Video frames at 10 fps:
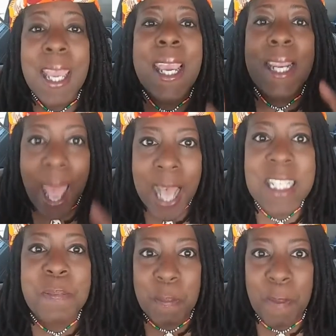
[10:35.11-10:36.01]
It has
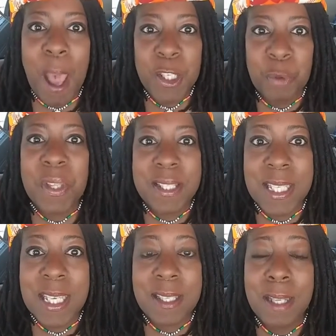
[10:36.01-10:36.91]
to be about you this
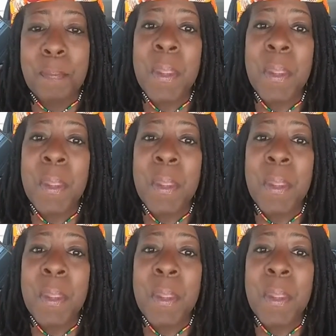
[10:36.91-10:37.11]
season.